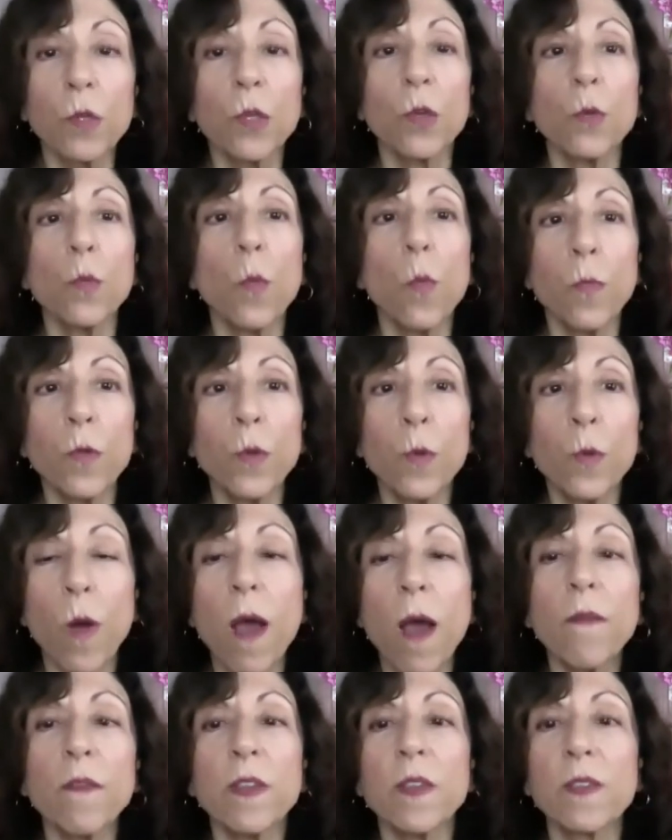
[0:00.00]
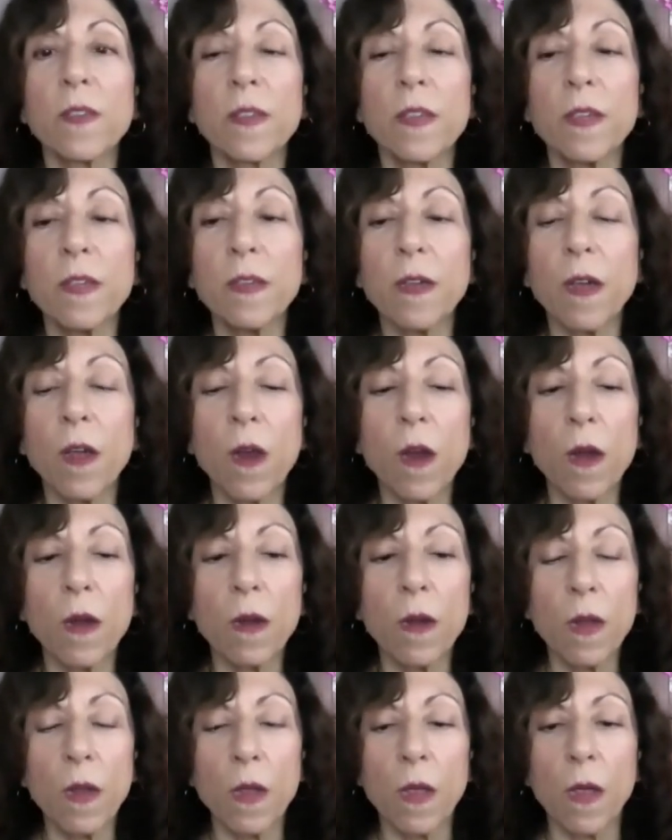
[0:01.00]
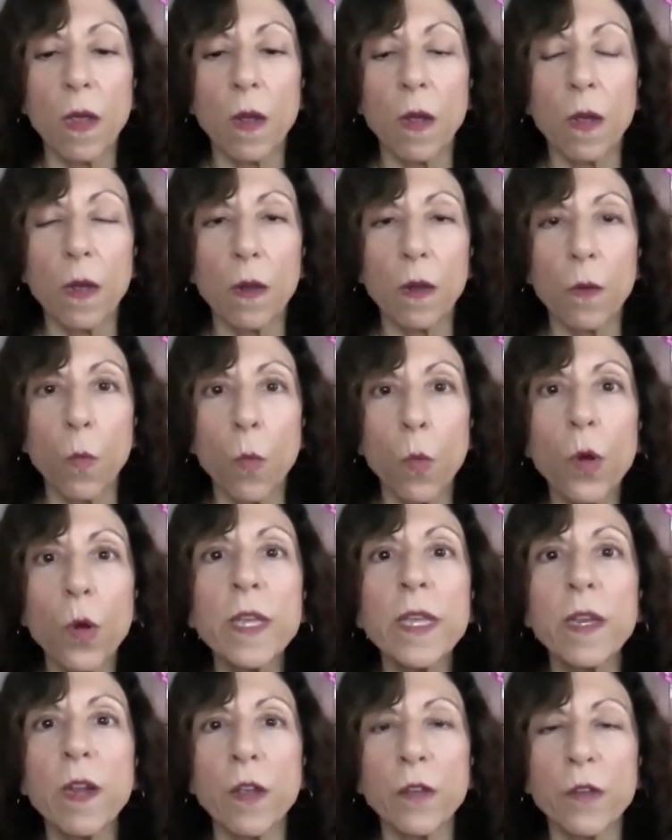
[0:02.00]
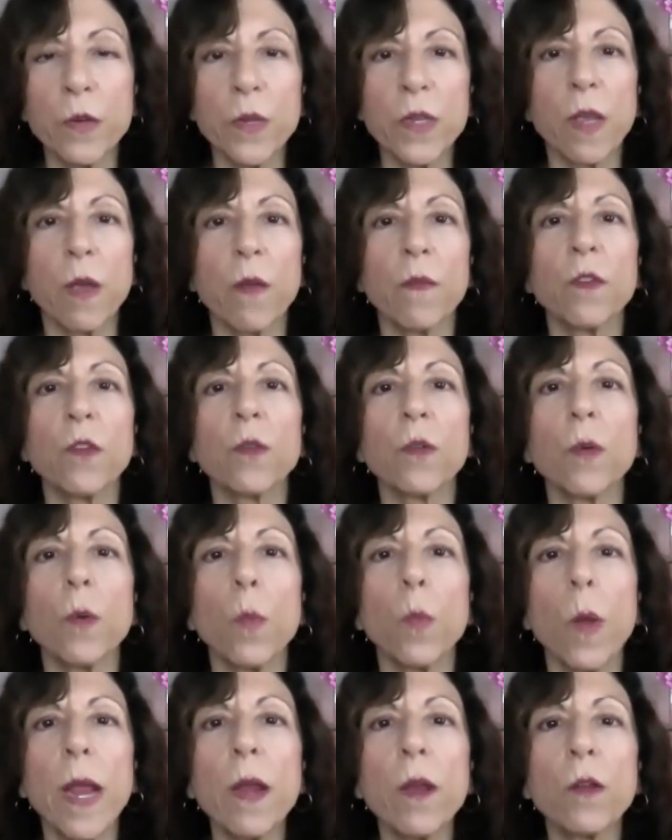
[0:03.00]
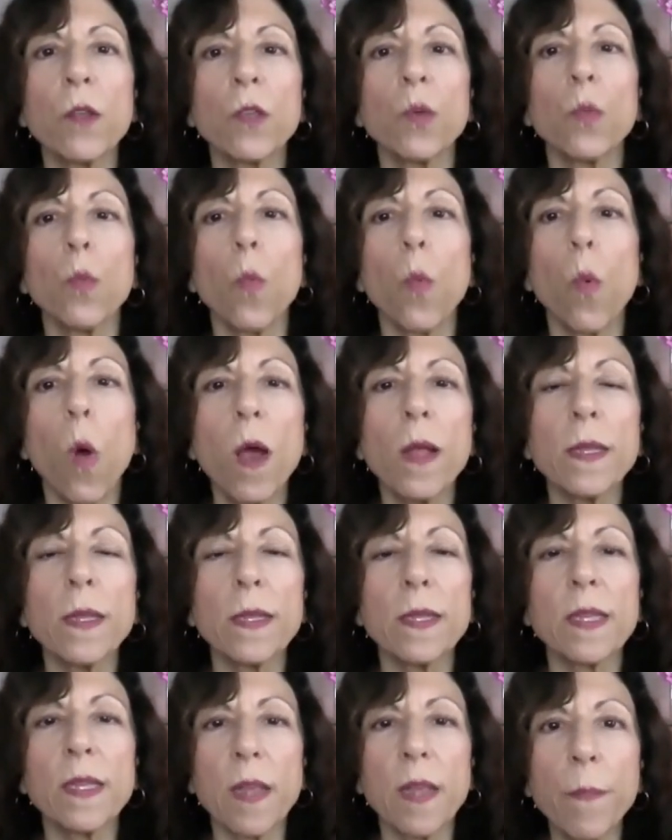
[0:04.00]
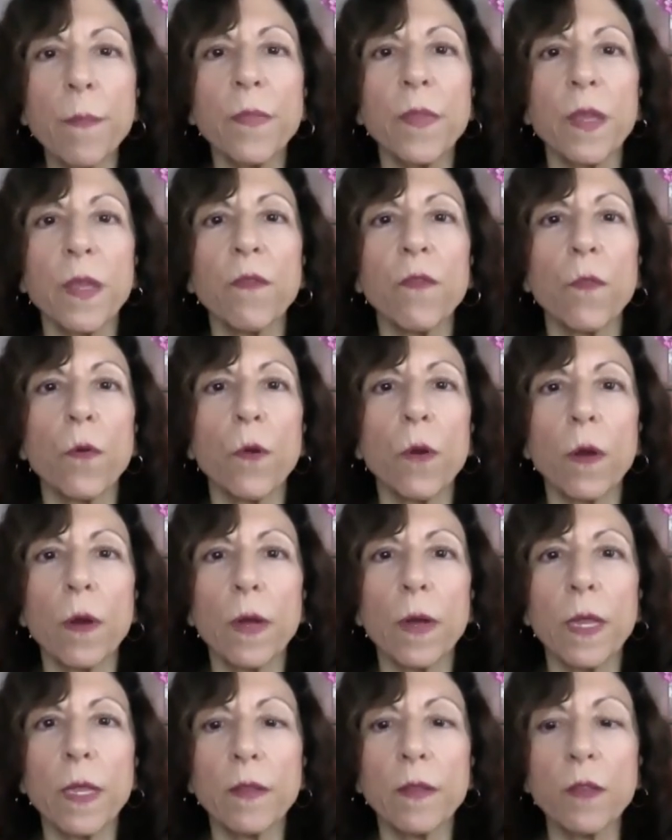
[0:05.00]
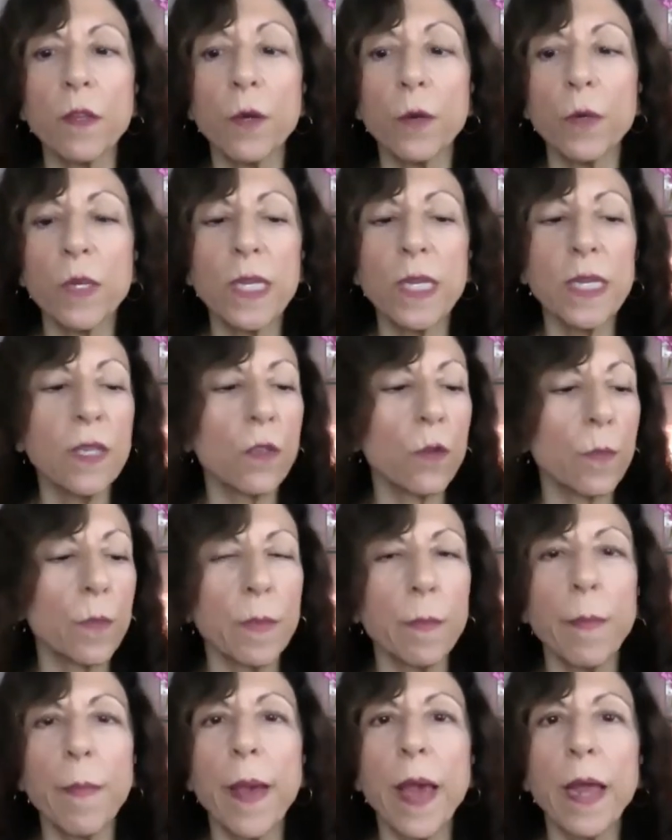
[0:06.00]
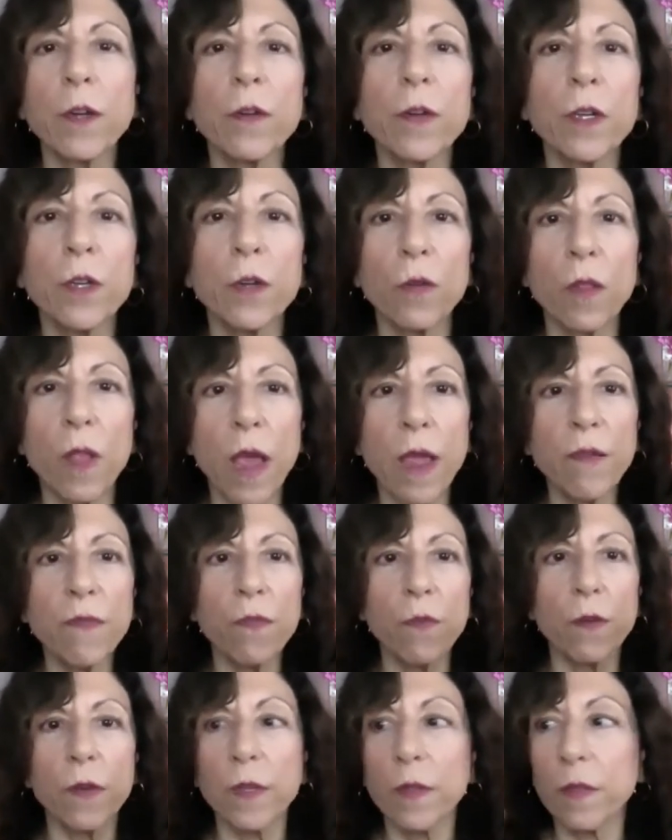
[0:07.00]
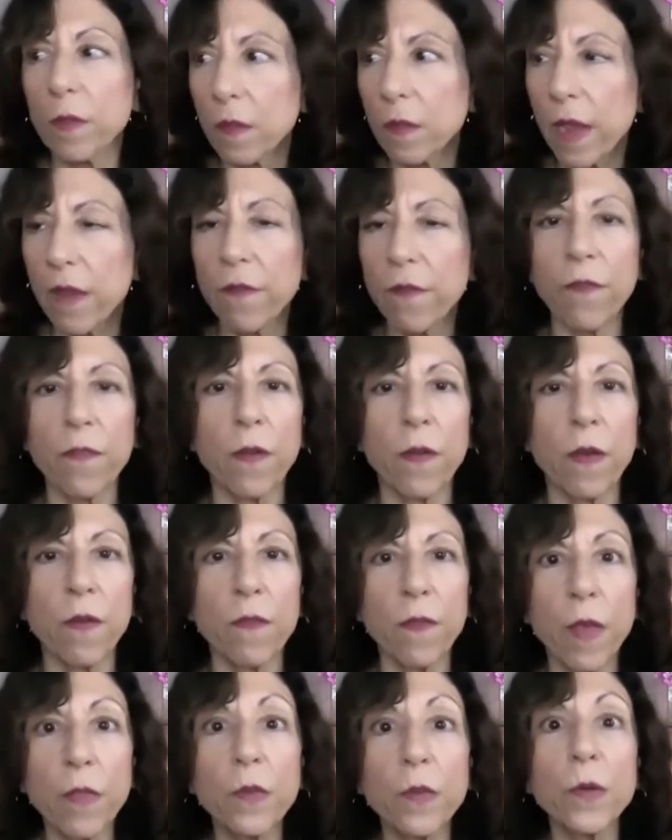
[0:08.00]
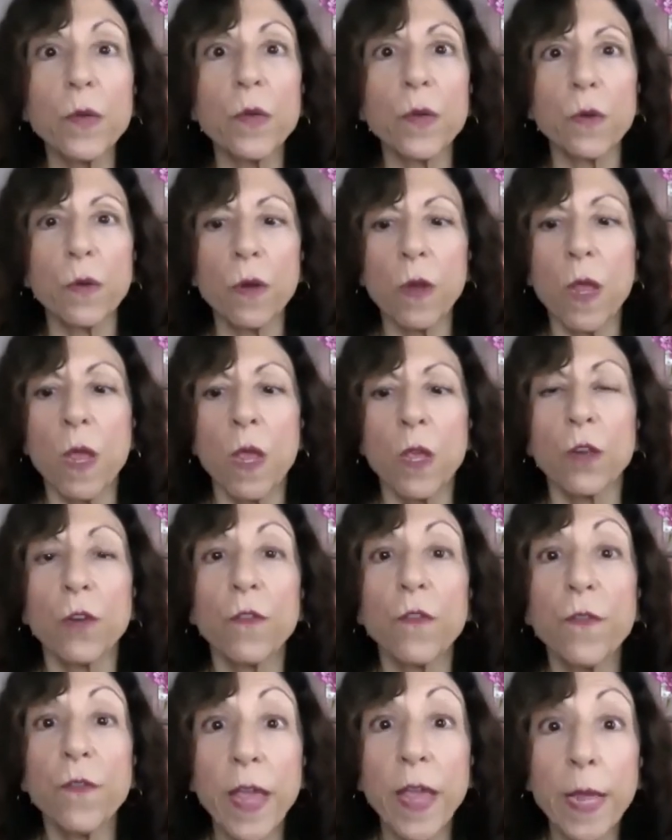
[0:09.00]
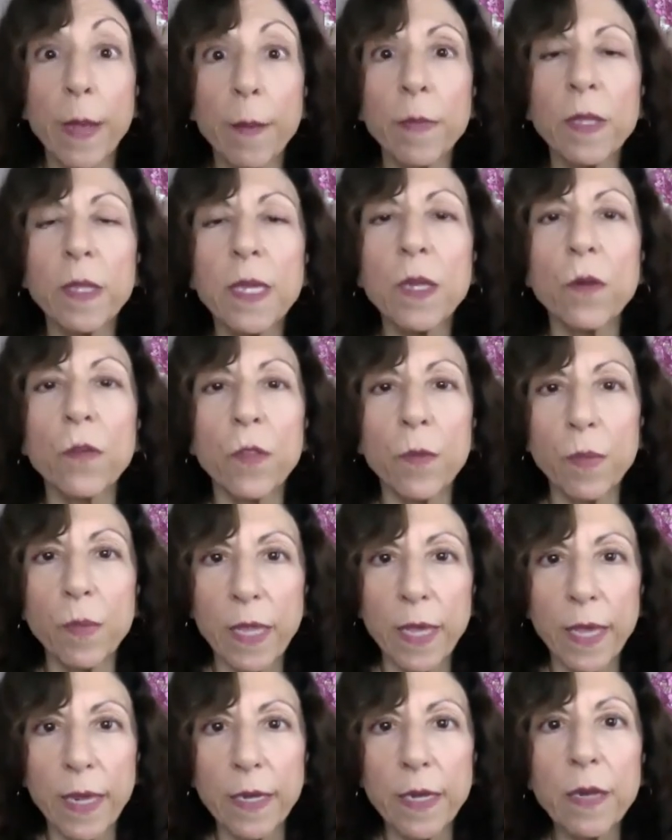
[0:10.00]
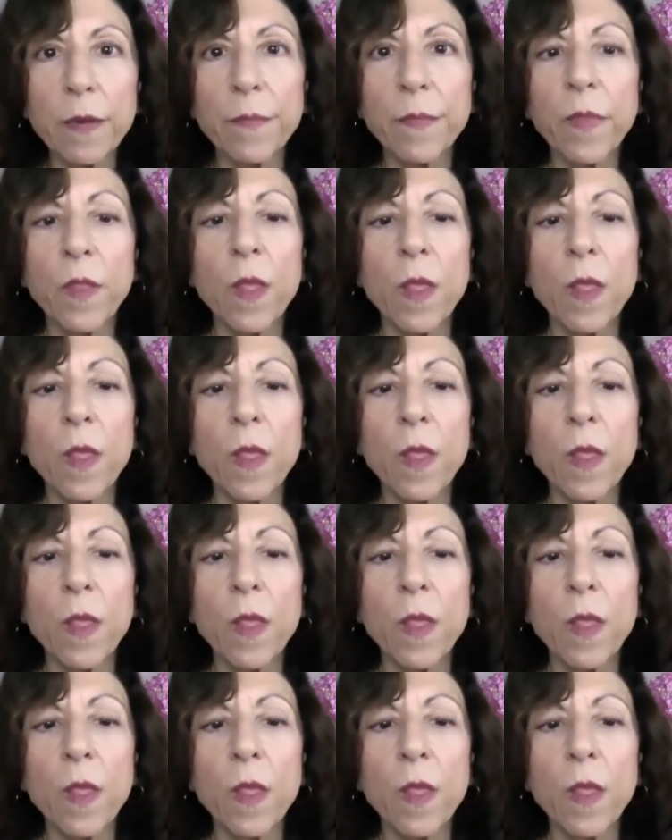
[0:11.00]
You obviously are working on yourselves. You're aware you want something for, to either be better in your life or in the life of others or your family or the planet.